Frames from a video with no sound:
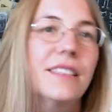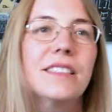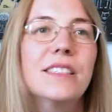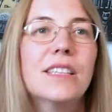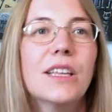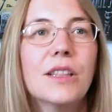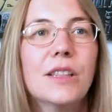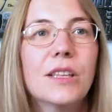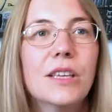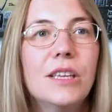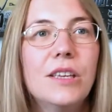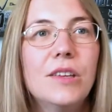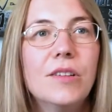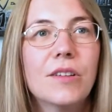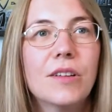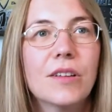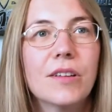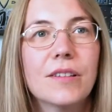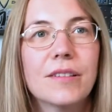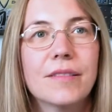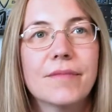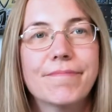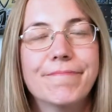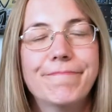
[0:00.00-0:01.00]
so that you
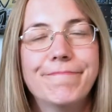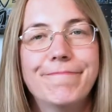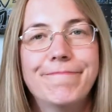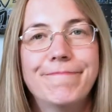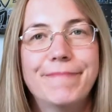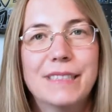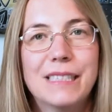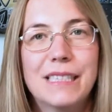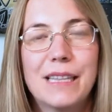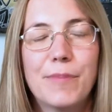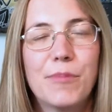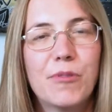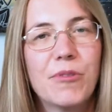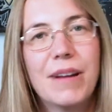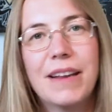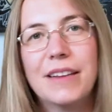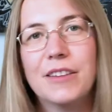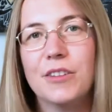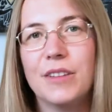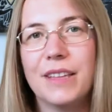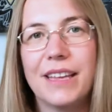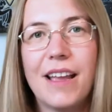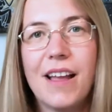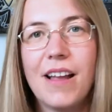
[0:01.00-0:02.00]
can slip around
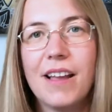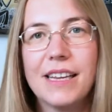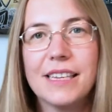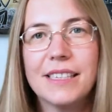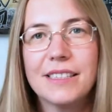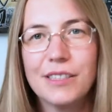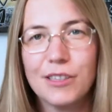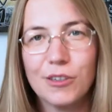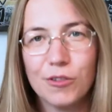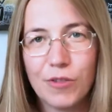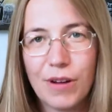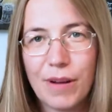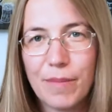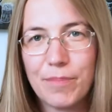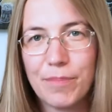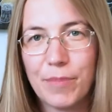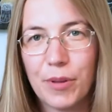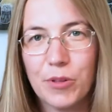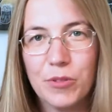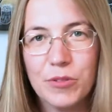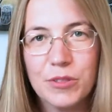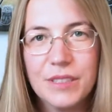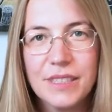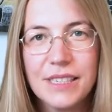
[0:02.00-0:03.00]
on the ice and grab
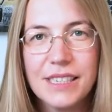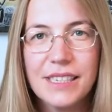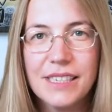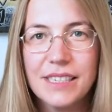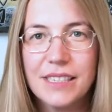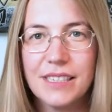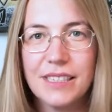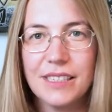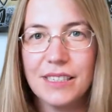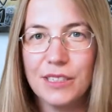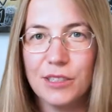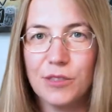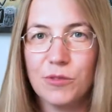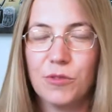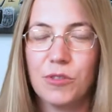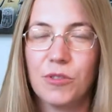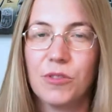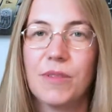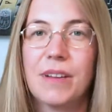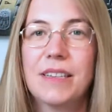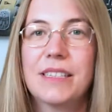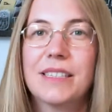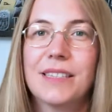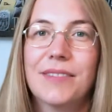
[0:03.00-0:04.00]
boulders and do all
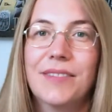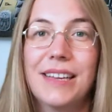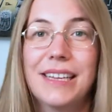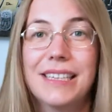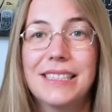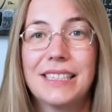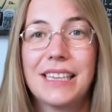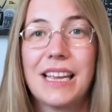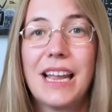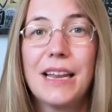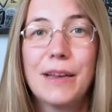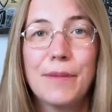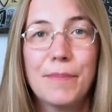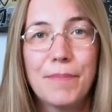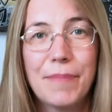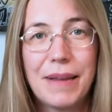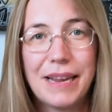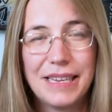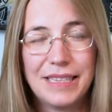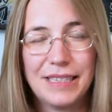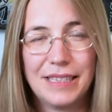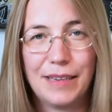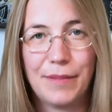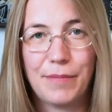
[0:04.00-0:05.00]
the rest of it. It's kind of
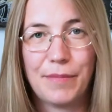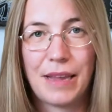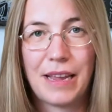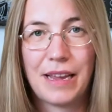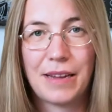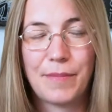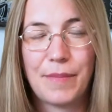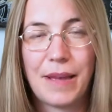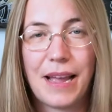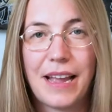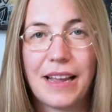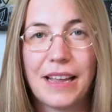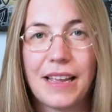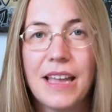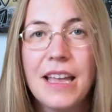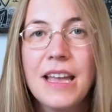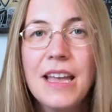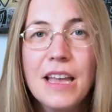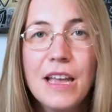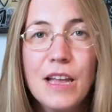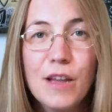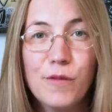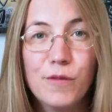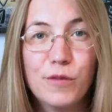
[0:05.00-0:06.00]
basic backpack
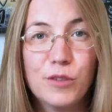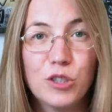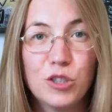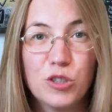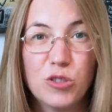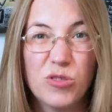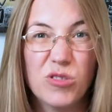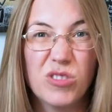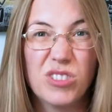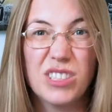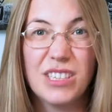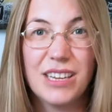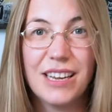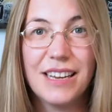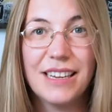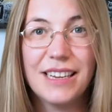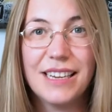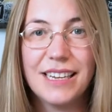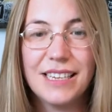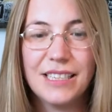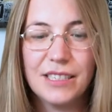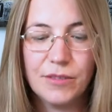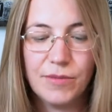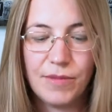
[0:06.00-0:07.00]
for short
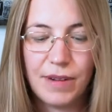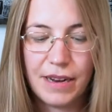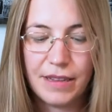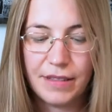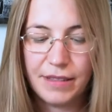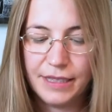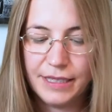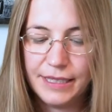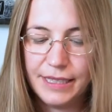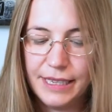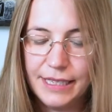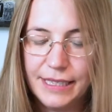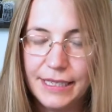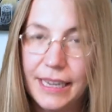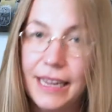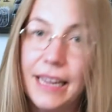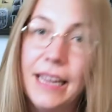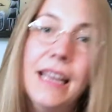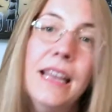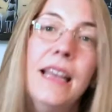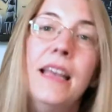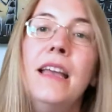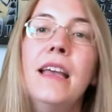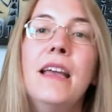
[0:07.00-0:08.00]
journeys around the city.
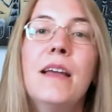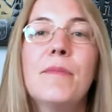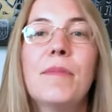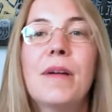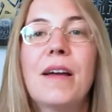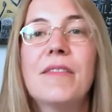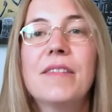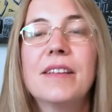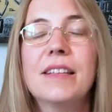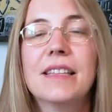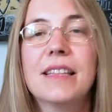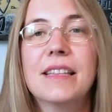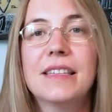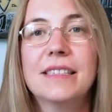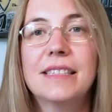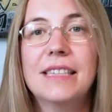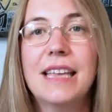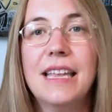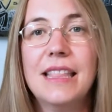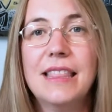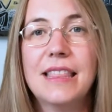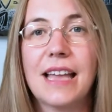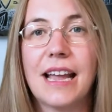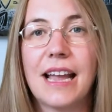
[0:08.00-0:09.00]
But having
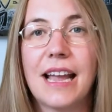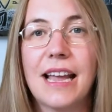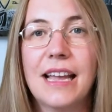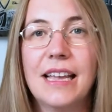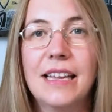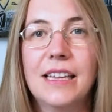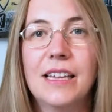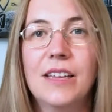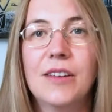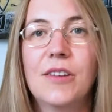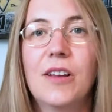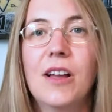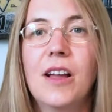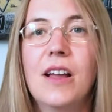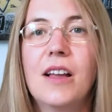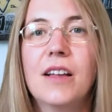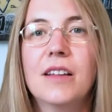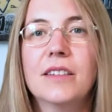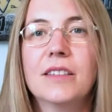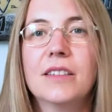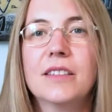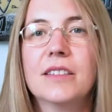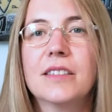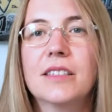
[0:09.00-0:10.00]
said that, you
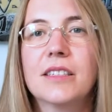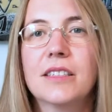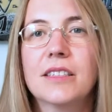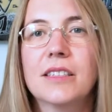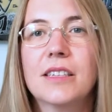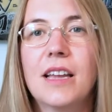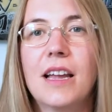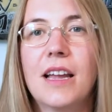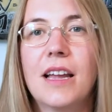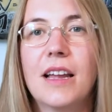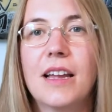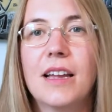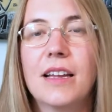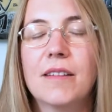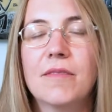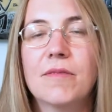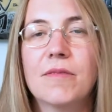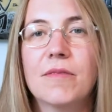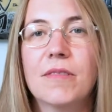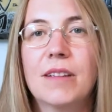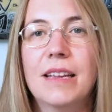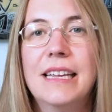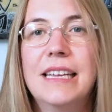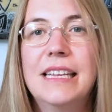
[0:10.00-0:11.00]
can't
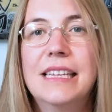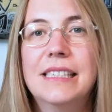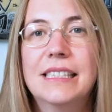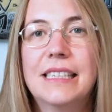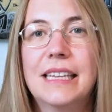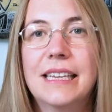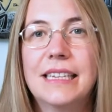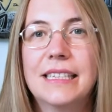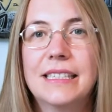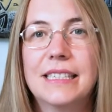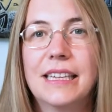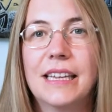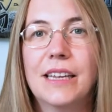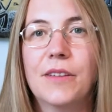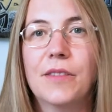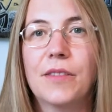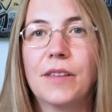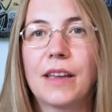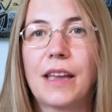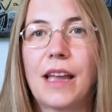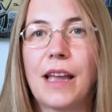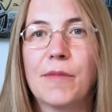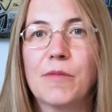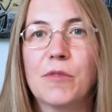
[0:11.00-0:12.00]
easily see on
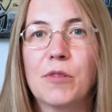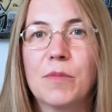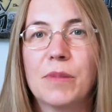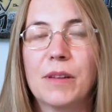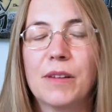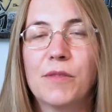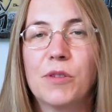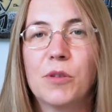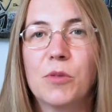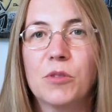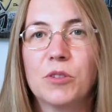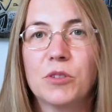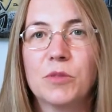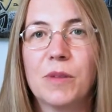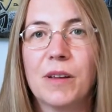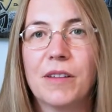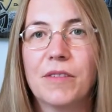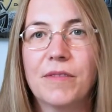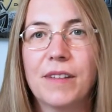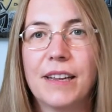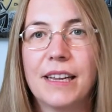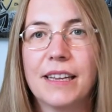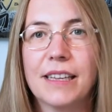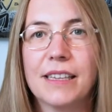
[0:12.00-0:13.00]
the camera, but if you watch my
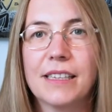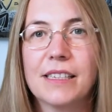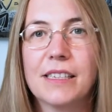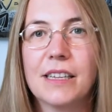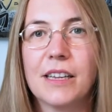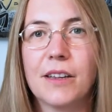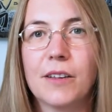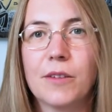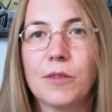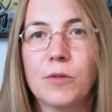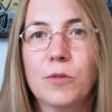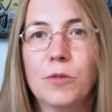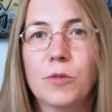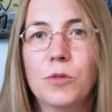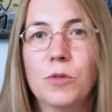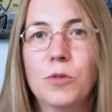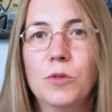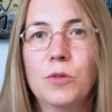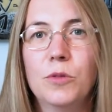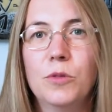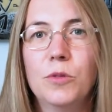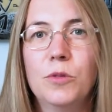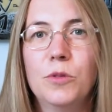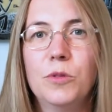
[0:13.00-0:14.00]
fingers, look,
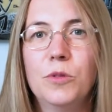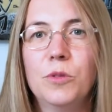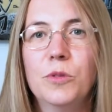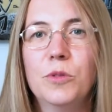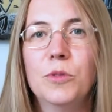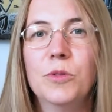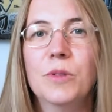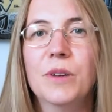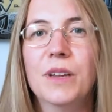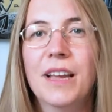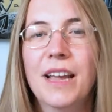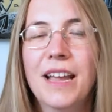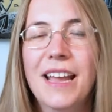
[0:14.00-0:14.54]
ooh,